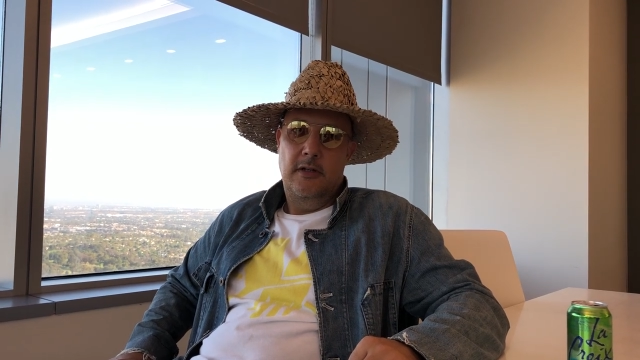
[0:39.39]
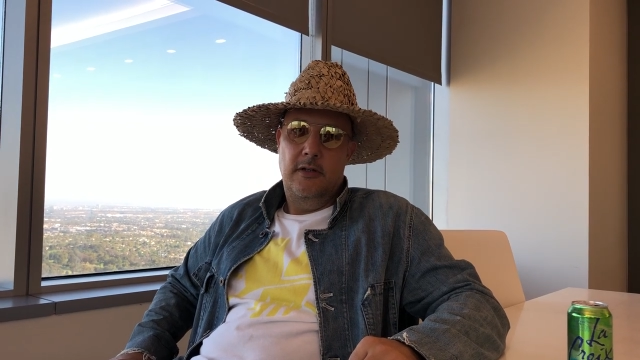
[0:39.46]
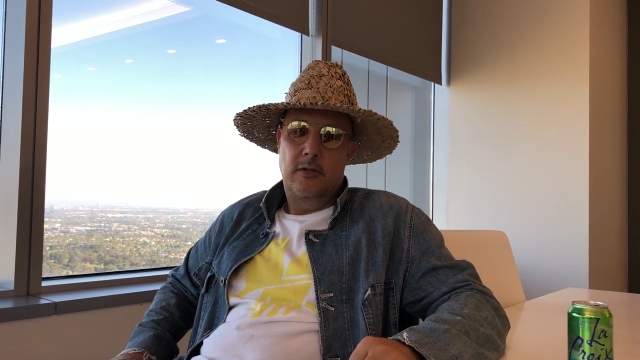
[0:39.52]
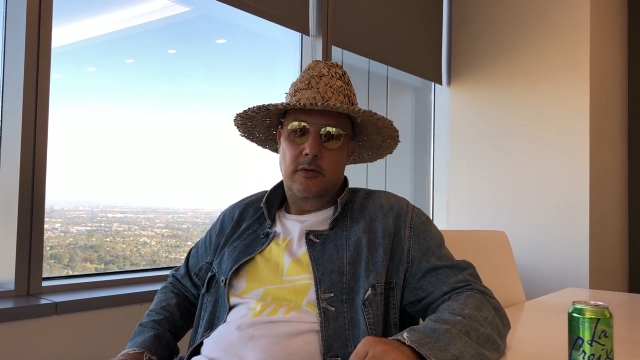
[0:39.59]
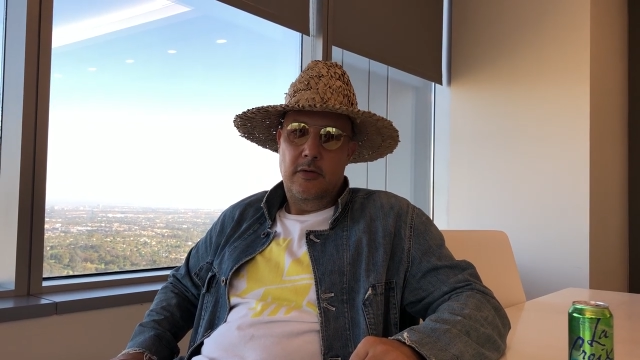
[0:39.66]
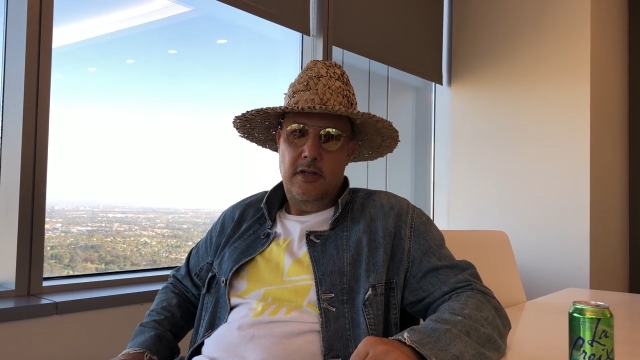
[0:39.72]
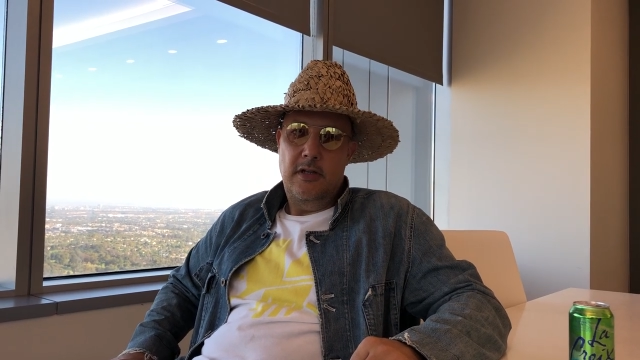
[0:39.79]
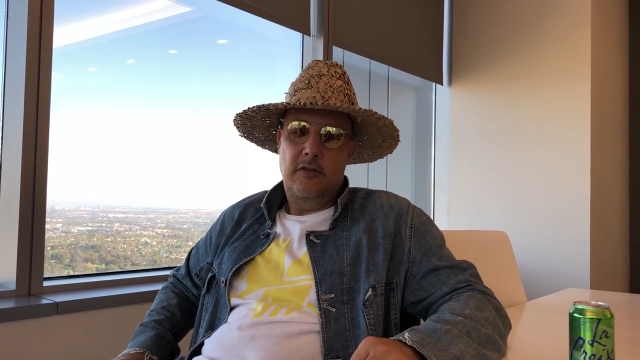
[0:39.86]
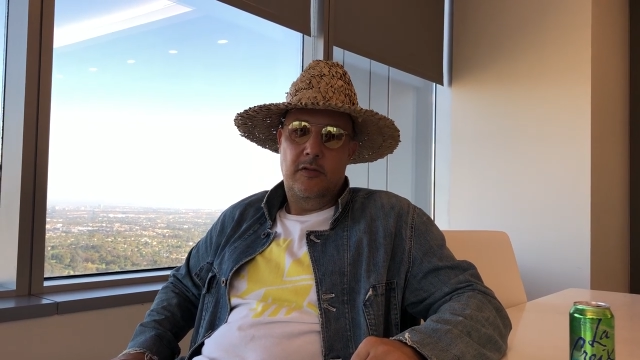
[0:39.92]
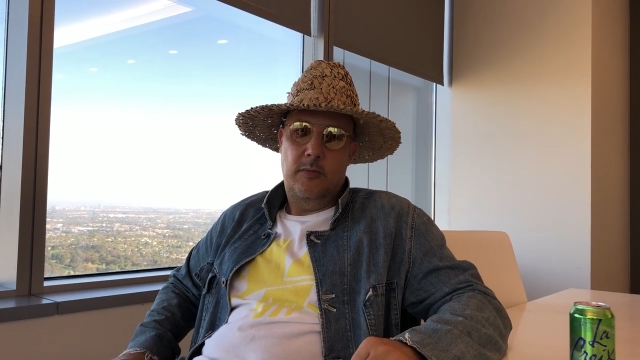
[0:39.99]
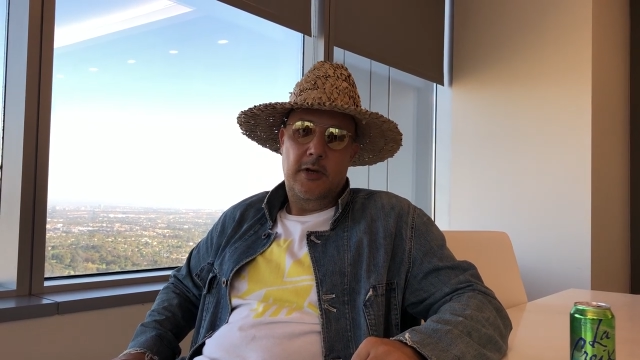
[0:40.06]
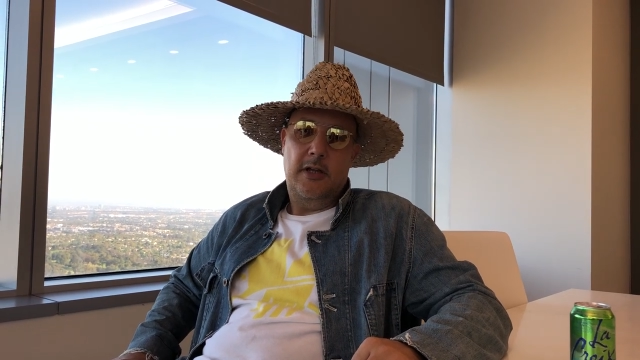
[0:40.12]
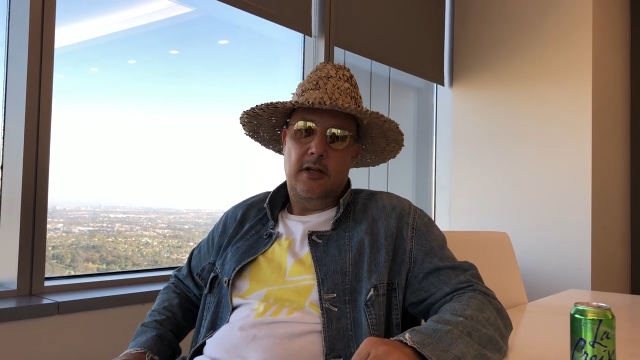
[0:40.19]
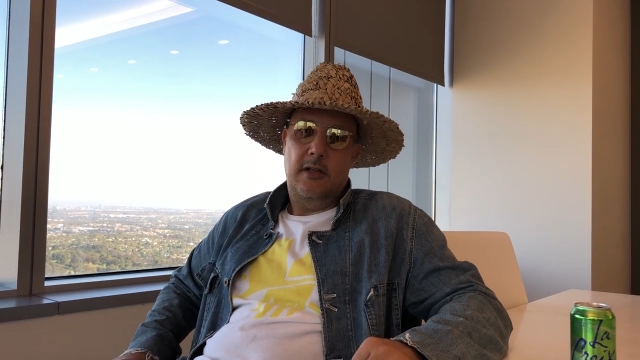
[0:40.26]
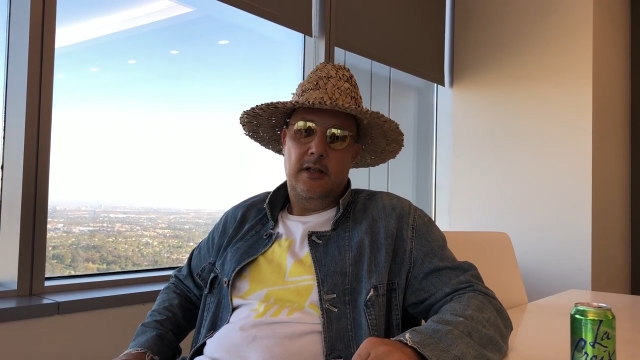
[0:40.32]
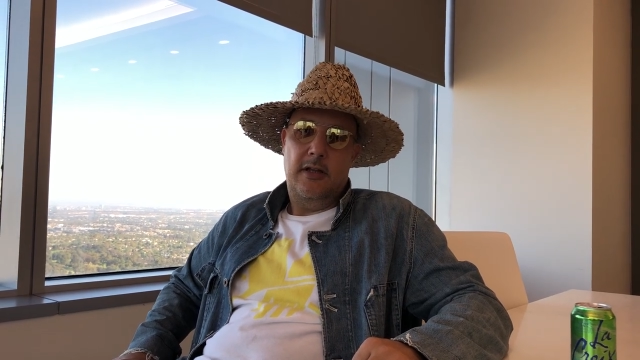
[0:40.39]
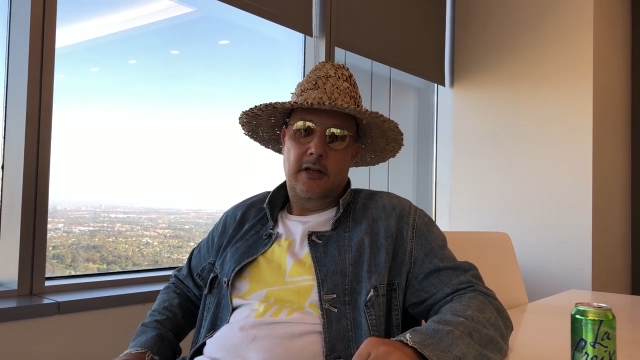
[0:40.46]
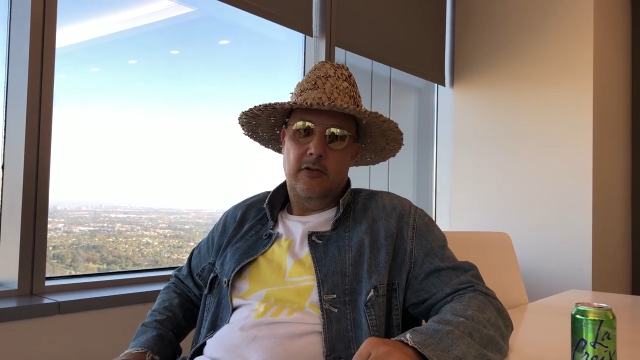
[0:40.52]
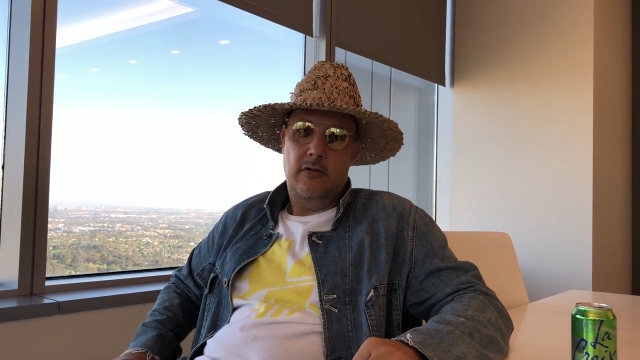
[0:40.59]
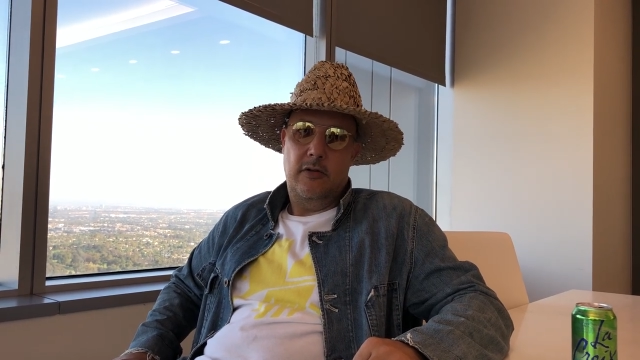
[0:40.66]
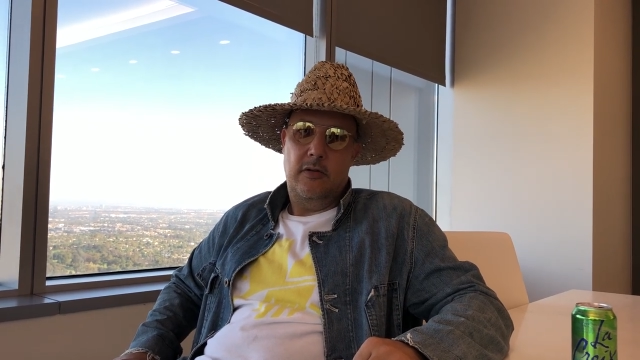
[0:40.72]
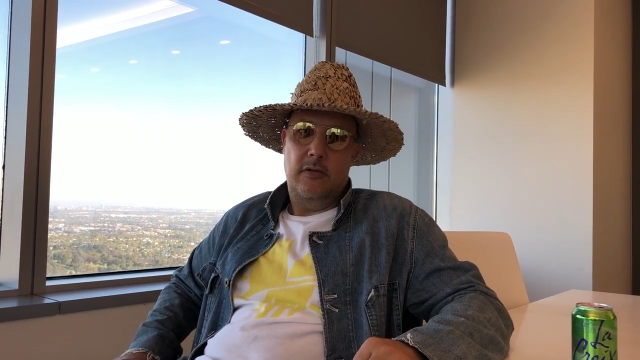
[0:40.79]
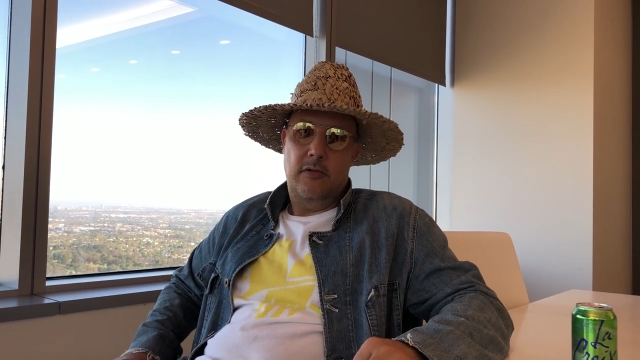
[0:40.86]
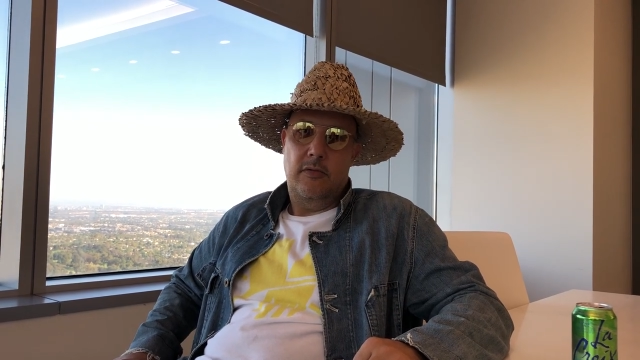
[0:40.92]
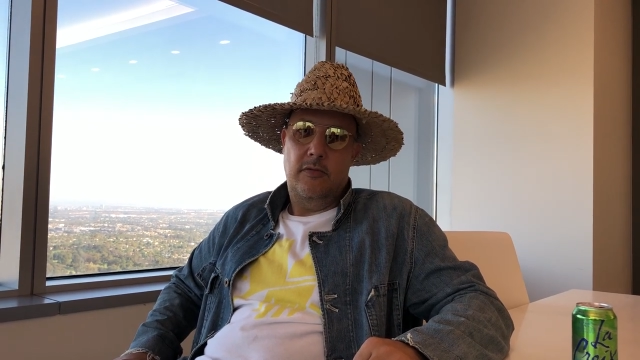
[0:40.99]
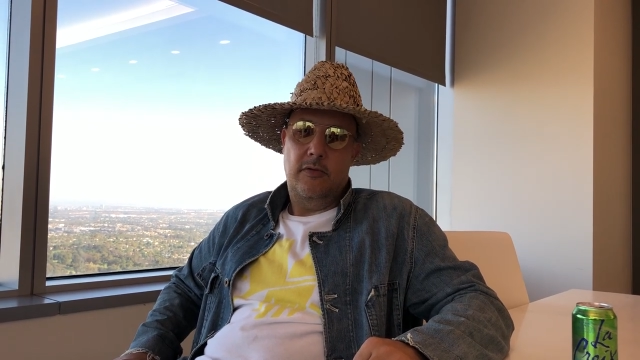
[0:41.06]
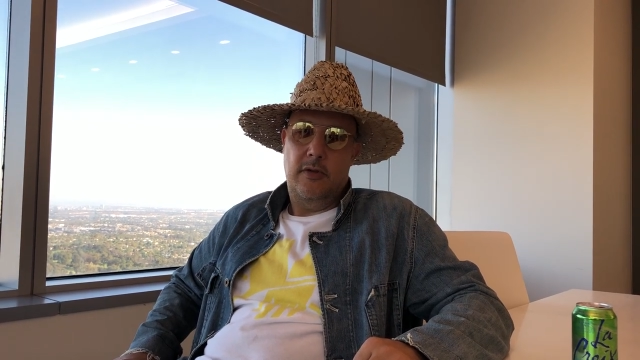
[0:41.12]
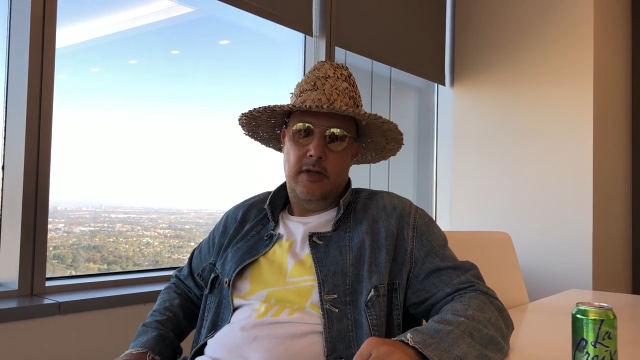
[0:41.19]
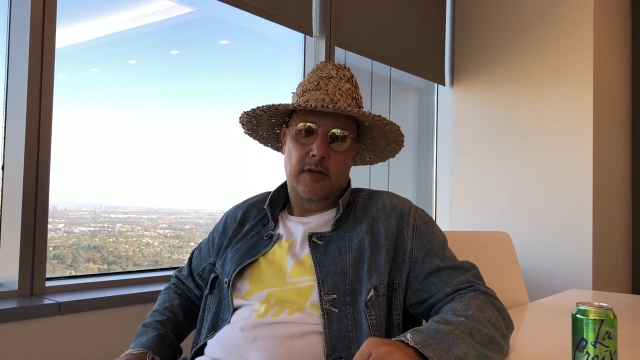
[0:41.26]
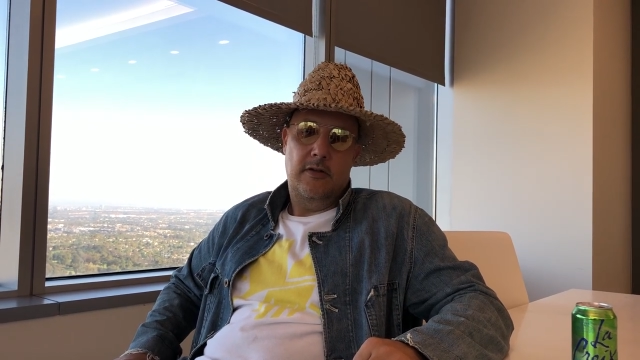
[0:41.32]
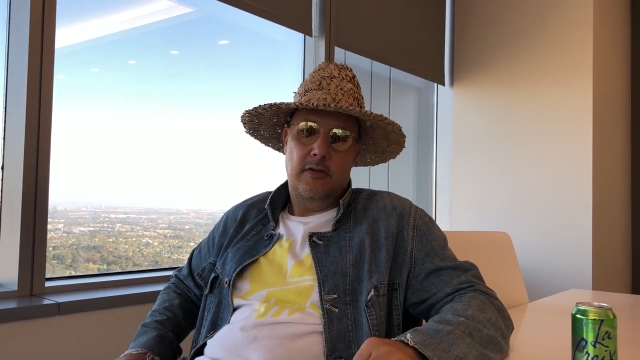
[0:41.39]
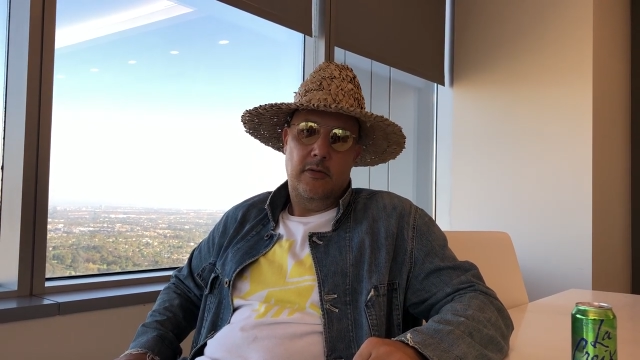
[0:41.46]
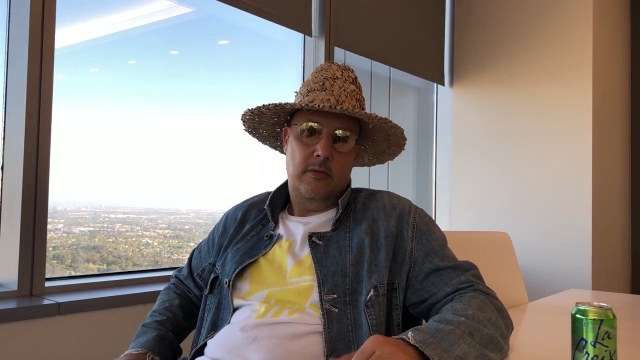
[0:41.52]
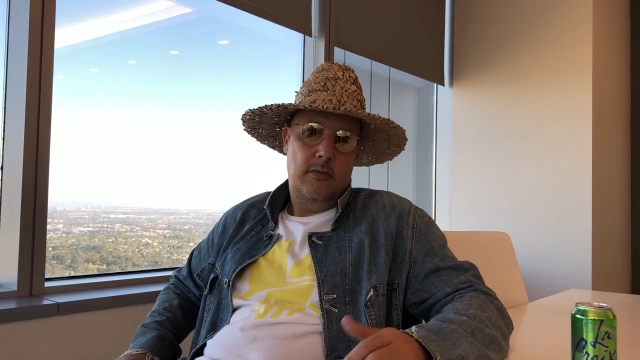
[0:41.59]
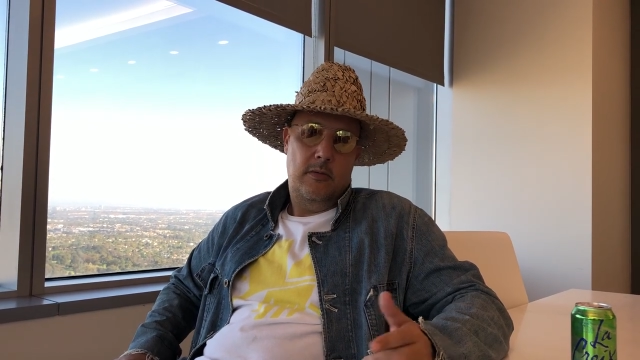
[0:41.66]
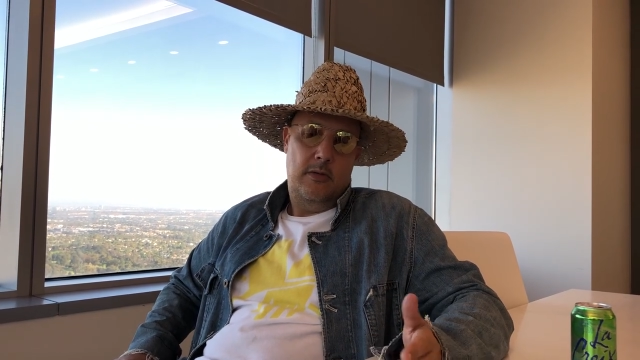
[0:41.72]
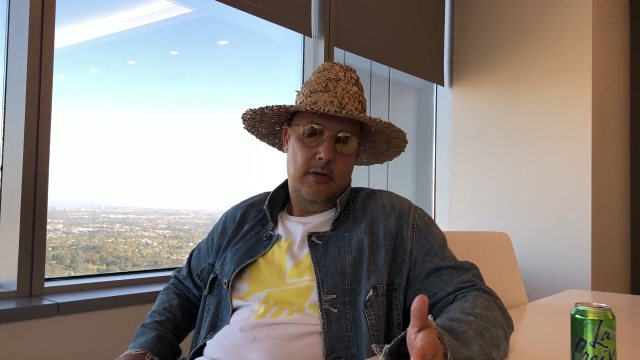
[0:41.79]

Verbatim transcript: You need speculation for there to